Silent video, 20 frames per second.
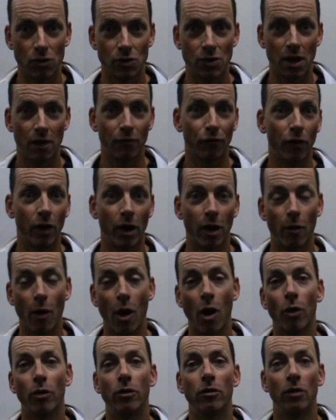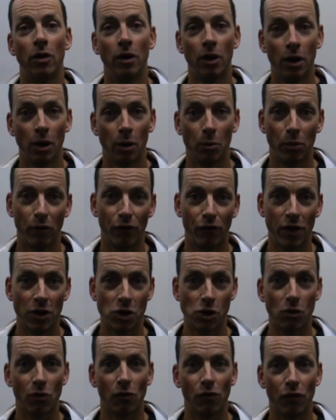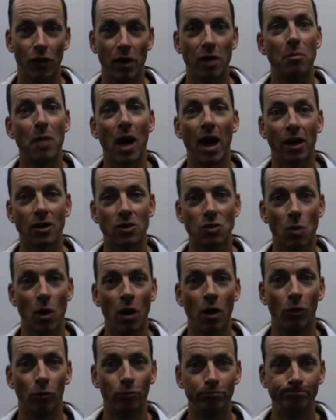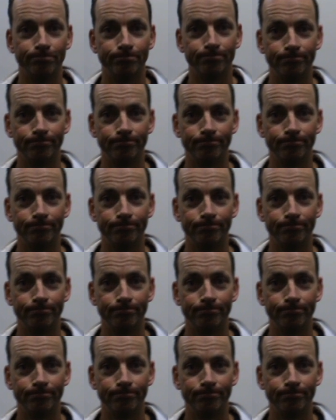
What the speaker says: used that for our own professional feedback as well.